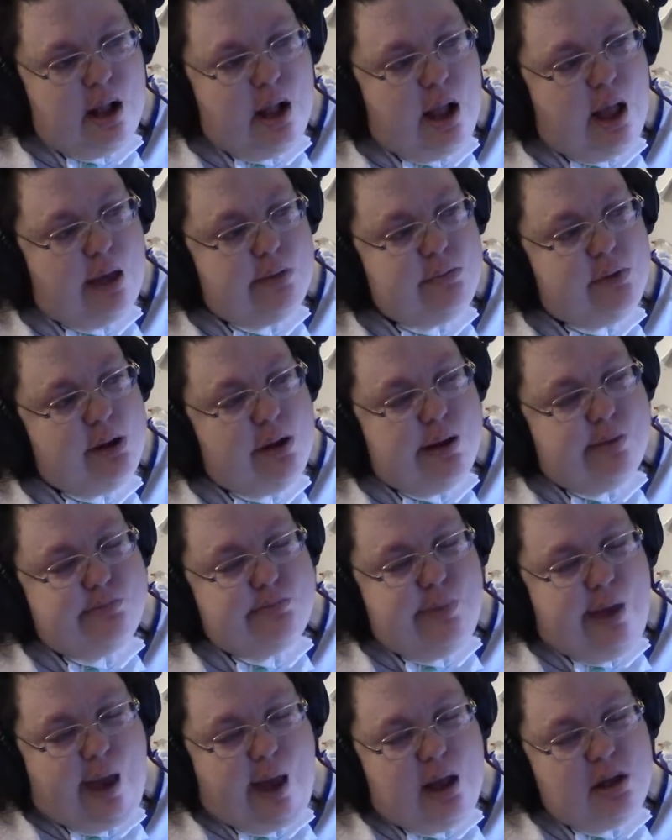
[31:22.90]
I mean,
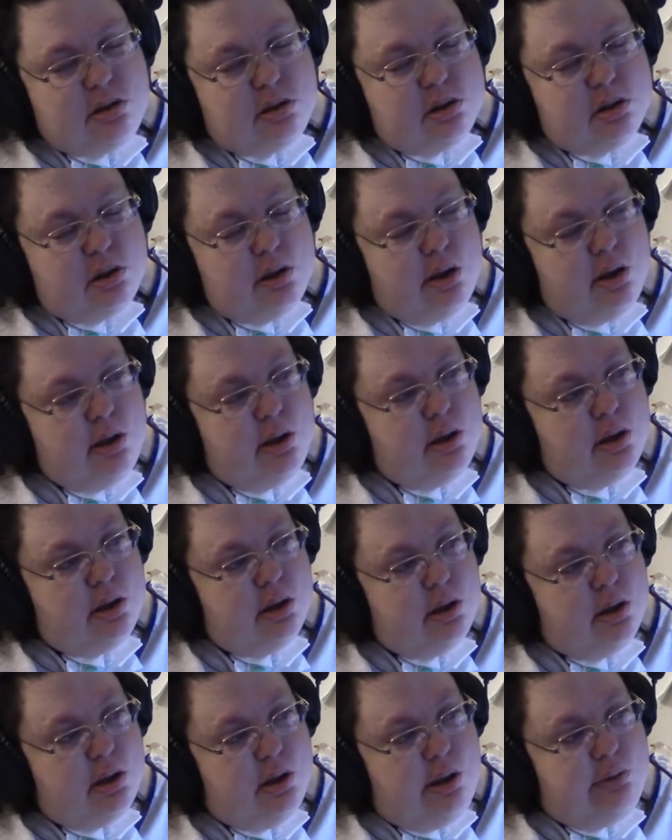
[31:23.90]
imagine
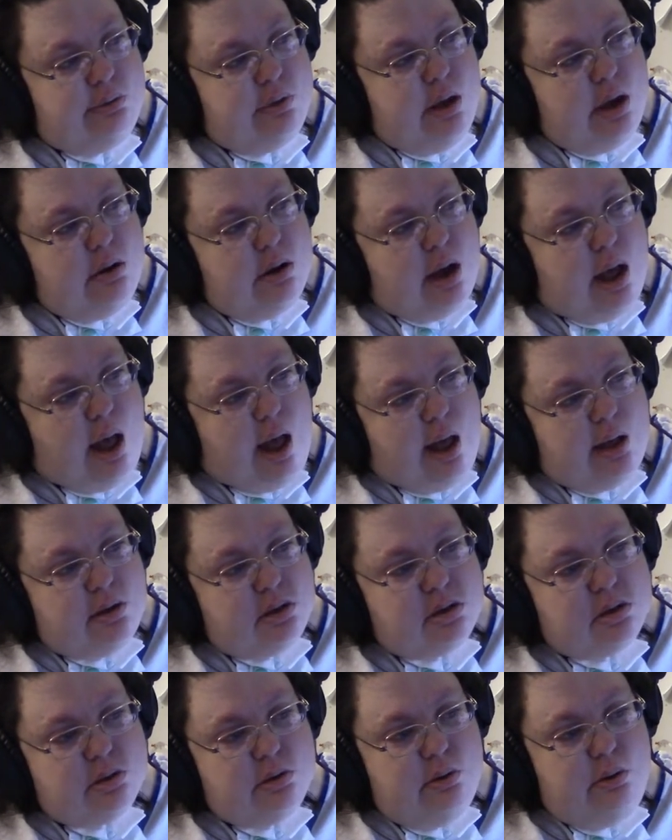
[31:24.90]
if you got
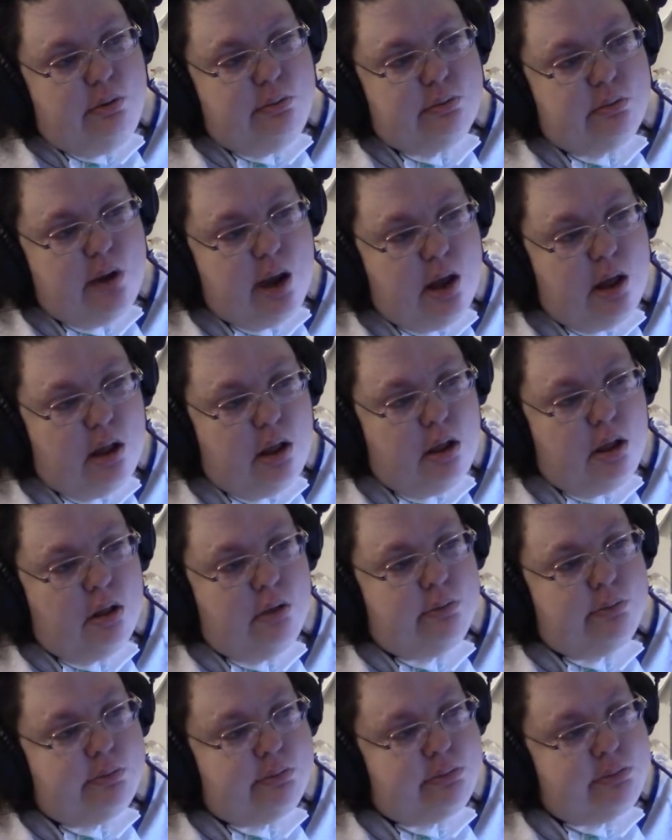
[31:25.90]
into a real
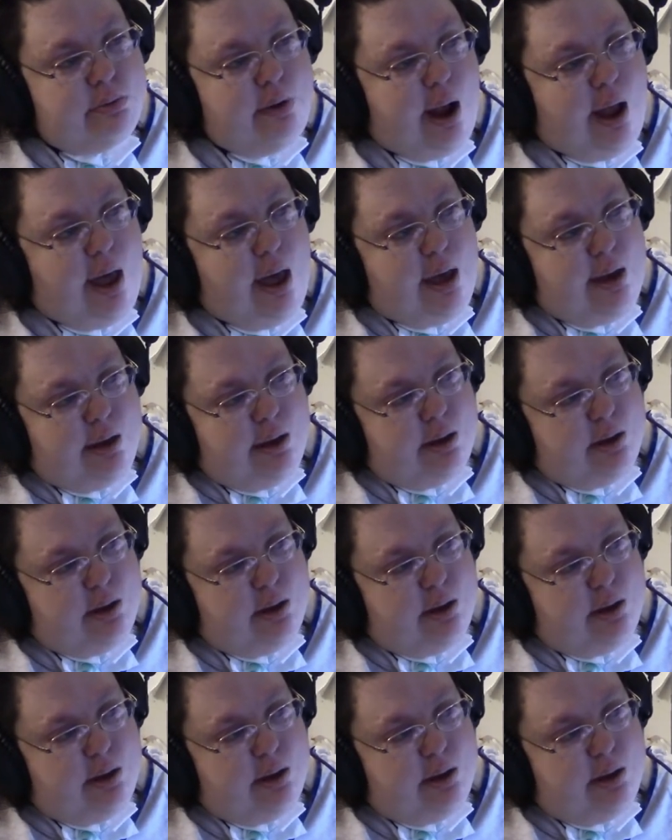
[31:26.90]
wreck.